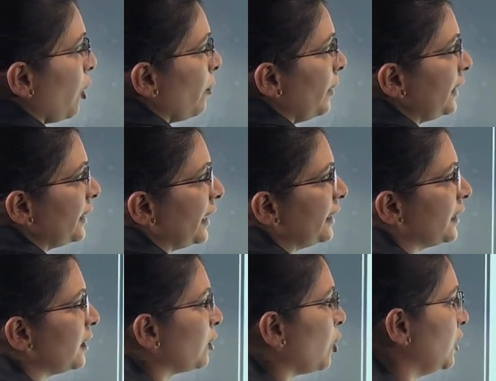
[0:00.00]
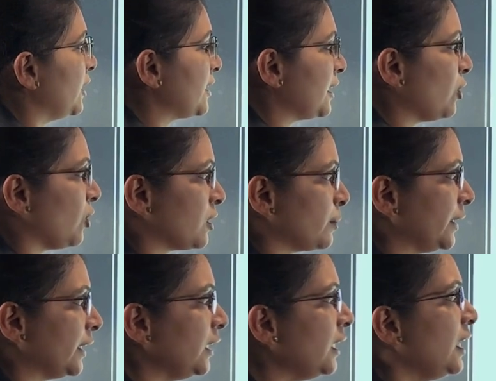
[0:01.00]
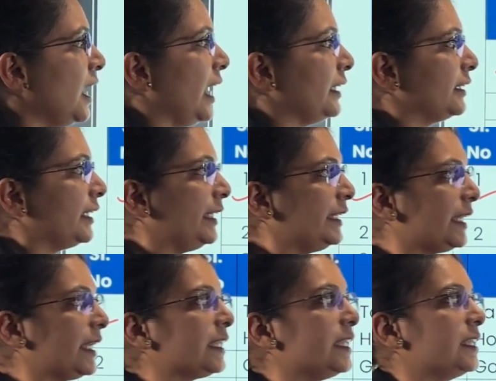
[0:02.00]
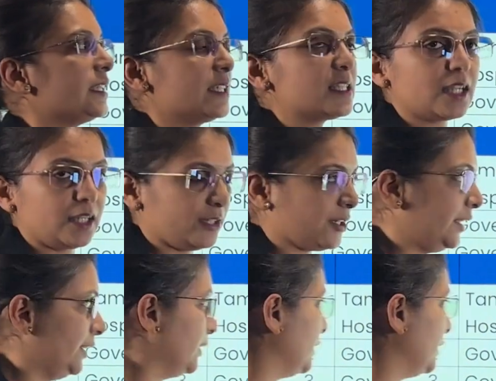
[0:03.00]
Government Dental College and Hospital, and the intake here is 100.